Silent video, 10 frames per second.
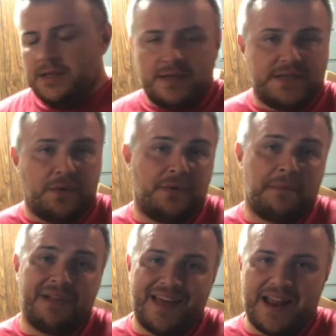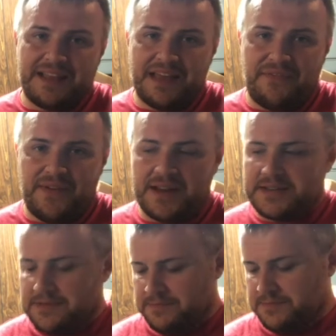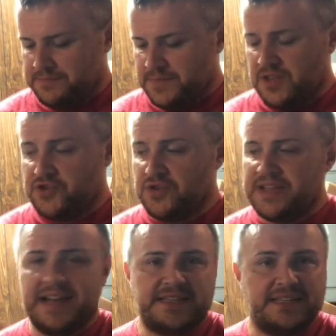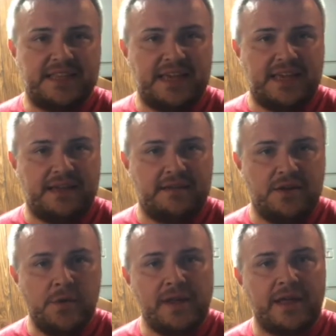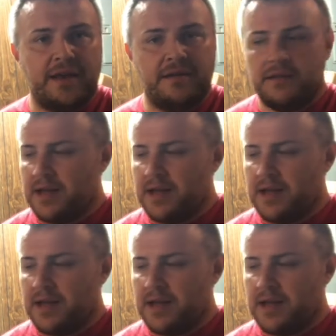So I'm glad I got that fixed. The true test is the New England